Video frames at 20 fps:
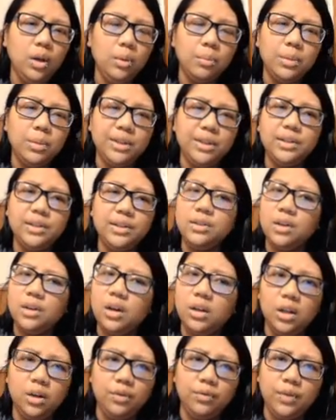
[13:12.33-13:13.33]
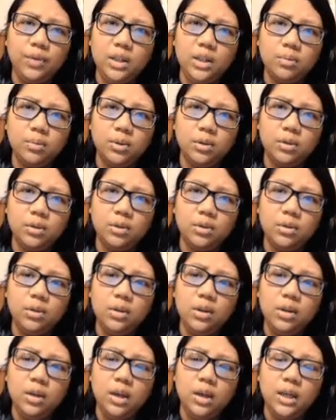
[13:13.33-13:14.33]
but this is all on Facebook.
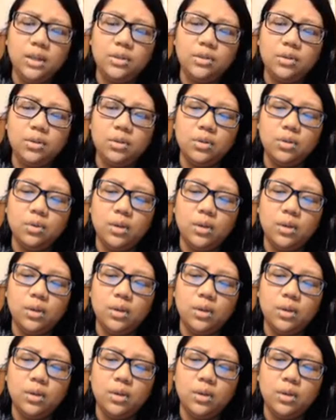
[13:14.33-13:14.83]
And so,